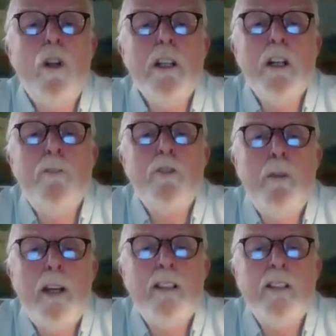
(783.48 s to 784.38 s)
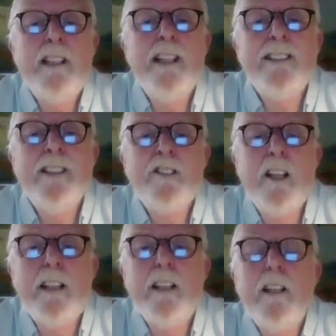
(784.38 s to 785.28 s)
armed men in the
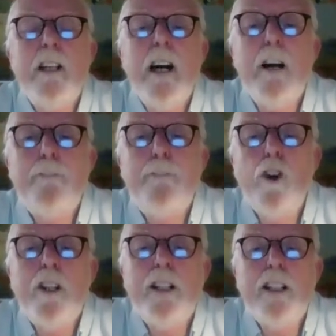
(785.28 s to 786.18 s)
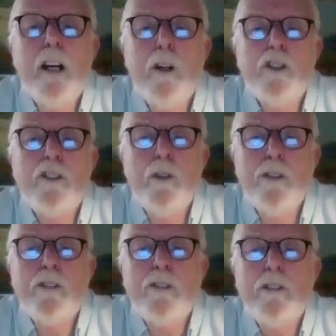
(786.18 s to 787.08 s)
saddle at 48 hours'
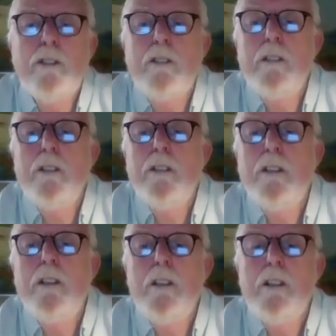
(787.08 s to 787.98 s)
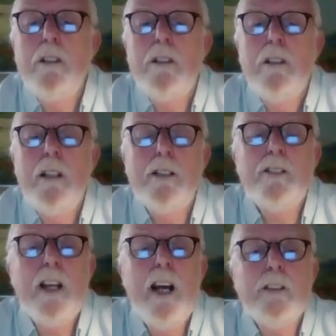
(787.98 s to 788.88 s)
notice. A
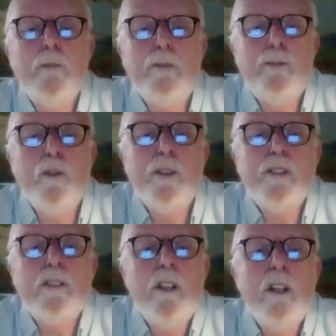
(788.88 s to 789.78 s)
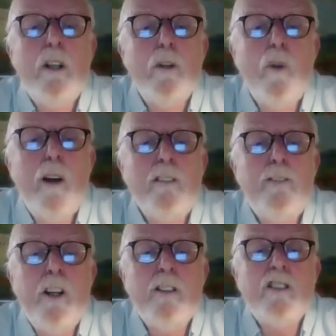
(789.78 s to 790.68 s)
sizable force well
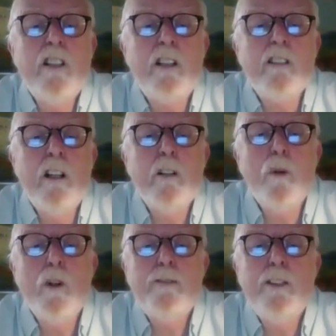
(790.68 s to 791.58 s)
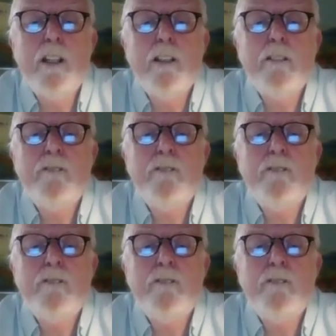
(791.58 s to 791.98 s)
versed in guerrilla warfare.